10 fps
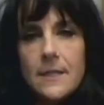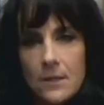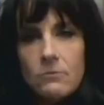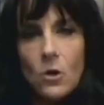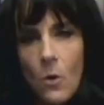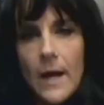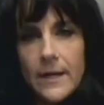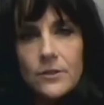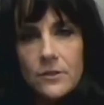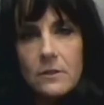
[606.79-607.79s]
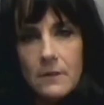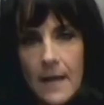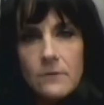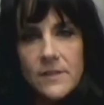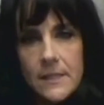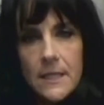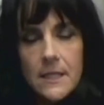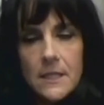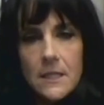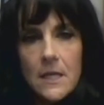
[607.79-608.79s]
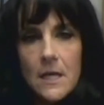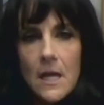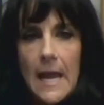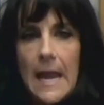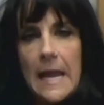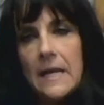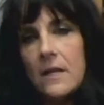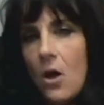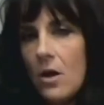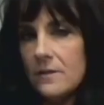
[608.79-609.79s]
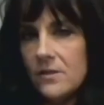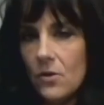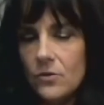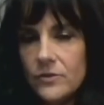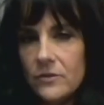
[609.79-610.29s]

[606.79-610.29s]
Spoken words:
required counseling and a consult,